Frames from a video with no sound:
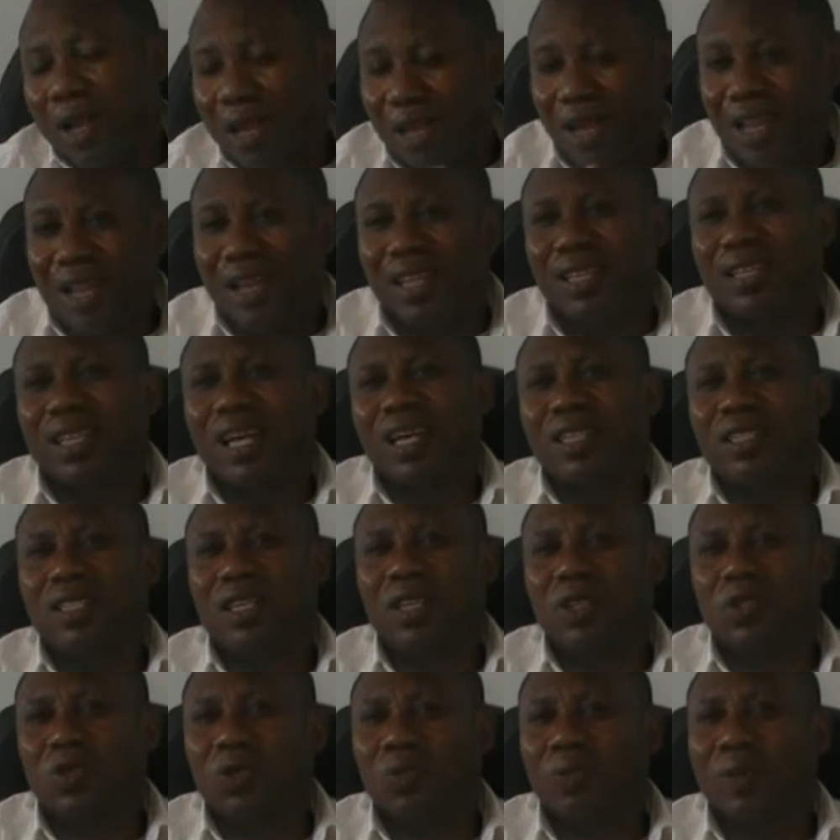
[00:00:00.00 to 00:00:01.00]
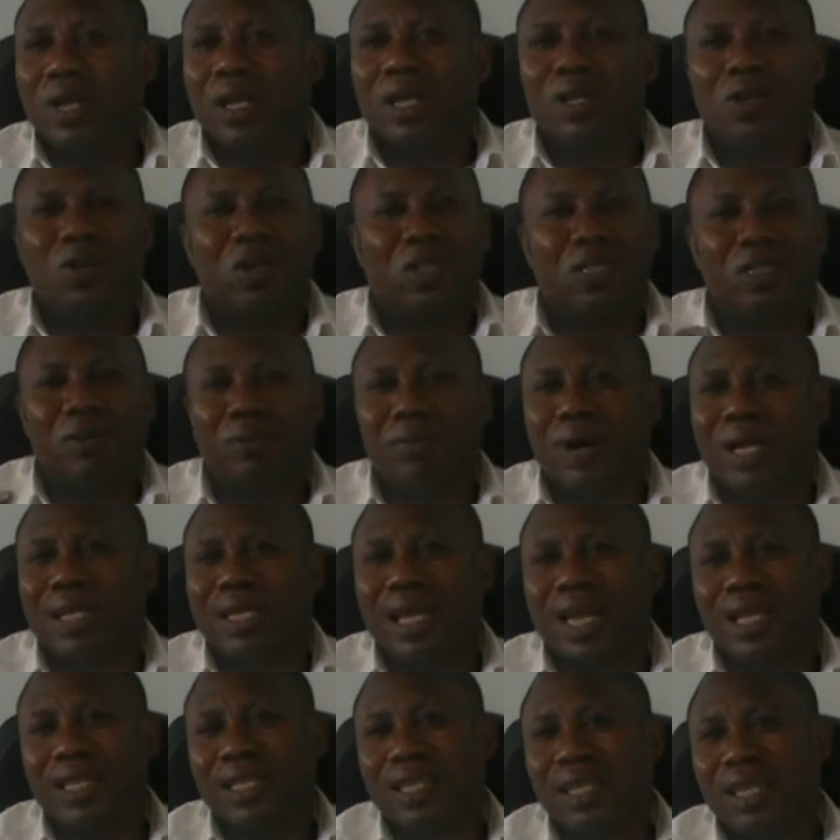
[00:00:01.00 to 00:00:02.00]
Ladies and gentlemen, it doesn't
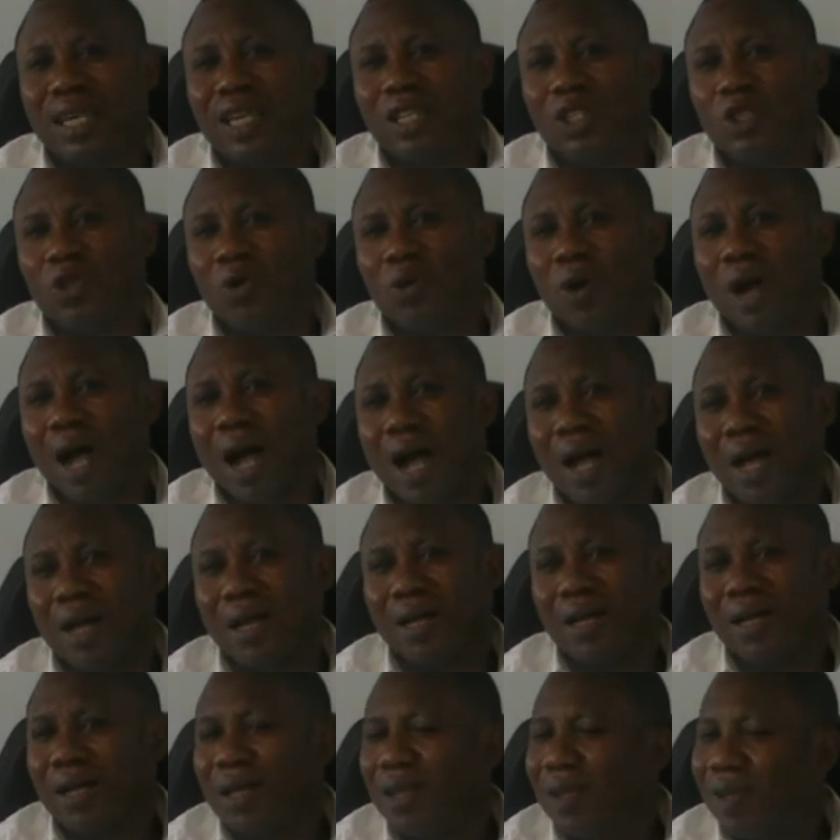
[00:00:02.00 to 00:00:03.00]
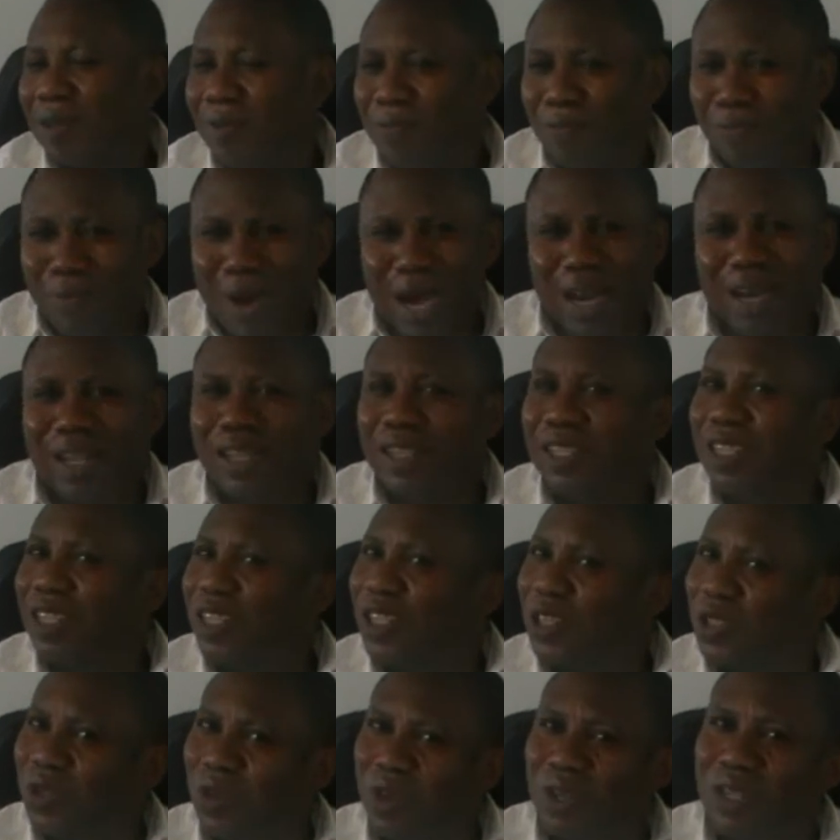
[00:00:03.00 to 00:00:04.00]
matter the age you are. Marriage
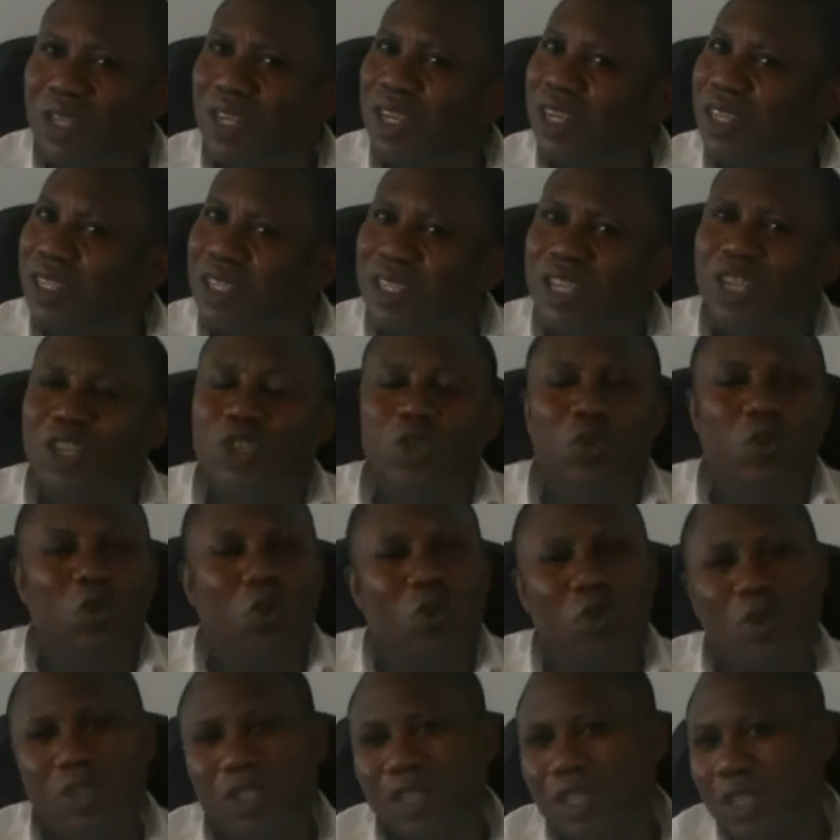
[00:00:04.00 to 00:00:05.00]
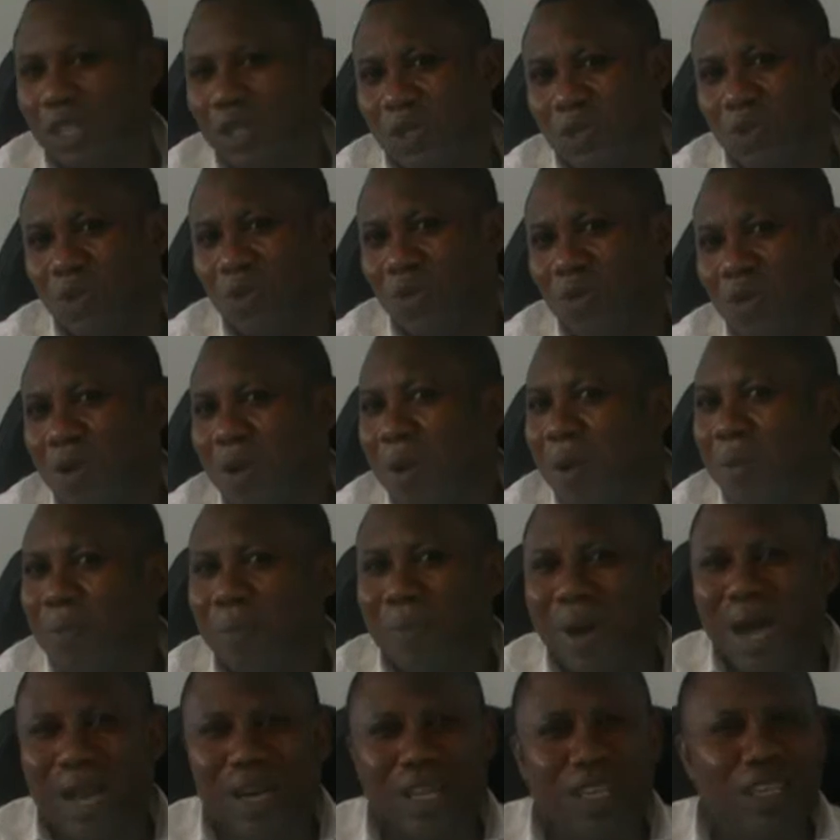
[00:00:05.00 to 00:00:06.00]
is not a thing you rush into.
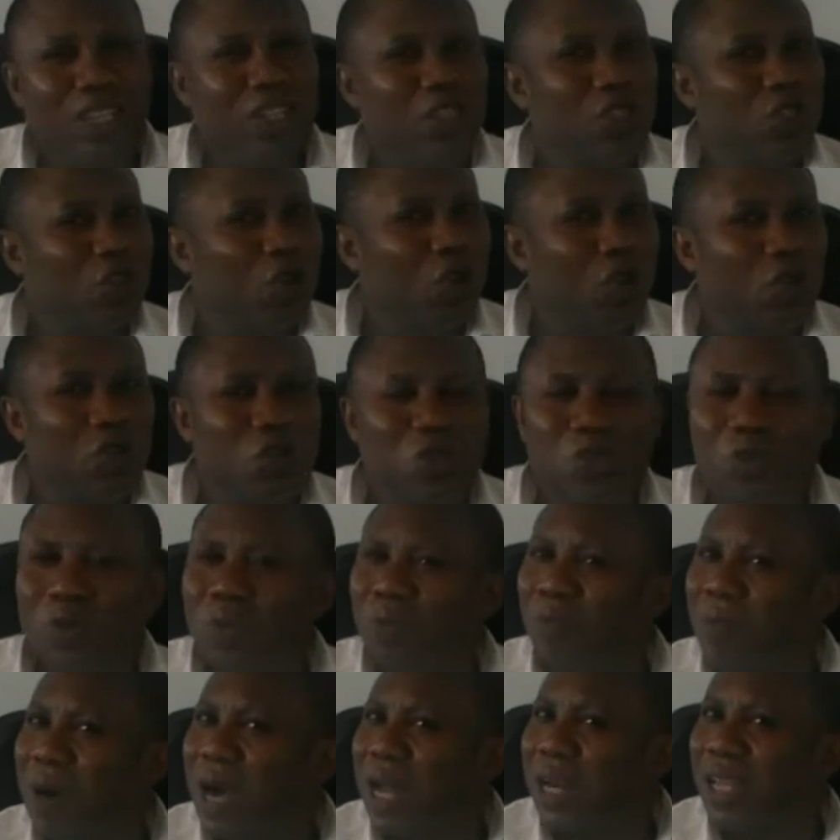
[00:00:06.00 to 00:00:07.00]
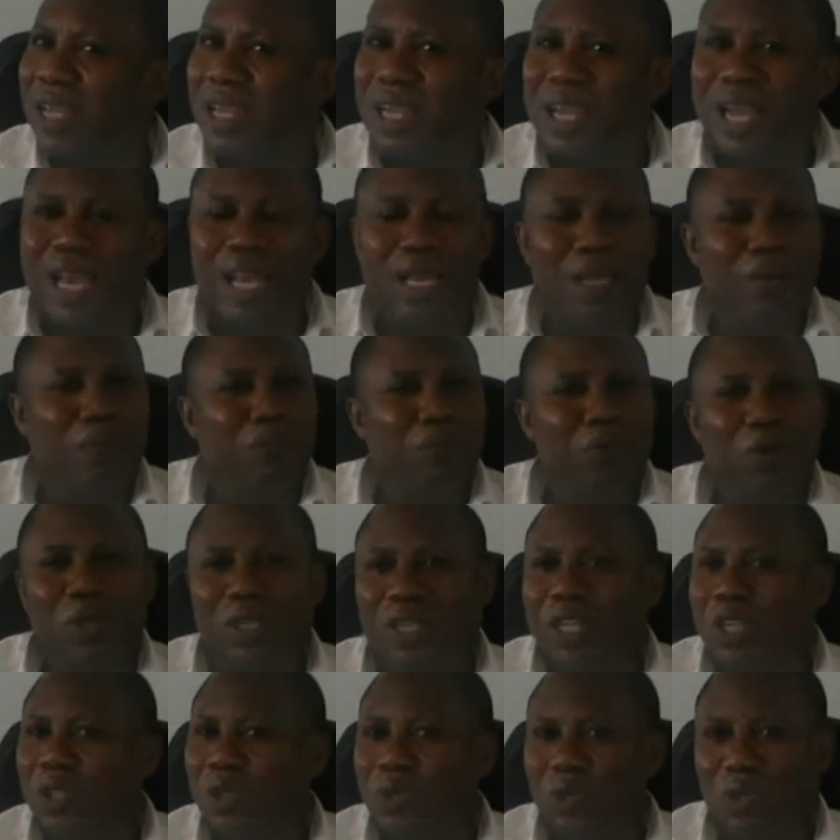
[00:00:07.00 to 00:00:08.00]
Marriage is not you marry
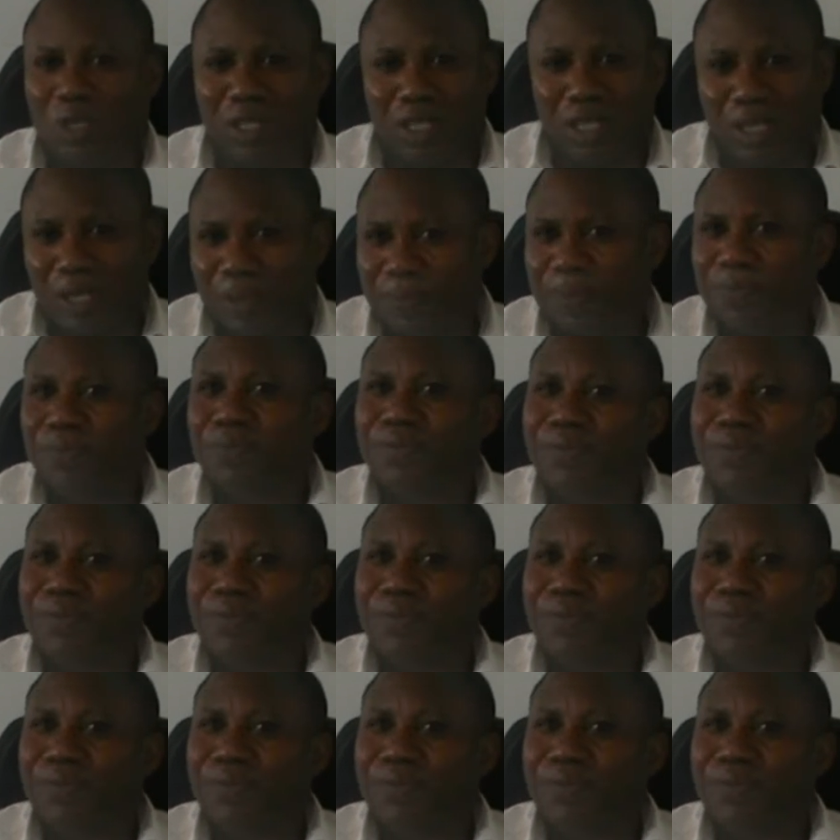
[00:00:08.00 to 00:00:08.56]
anybody you see.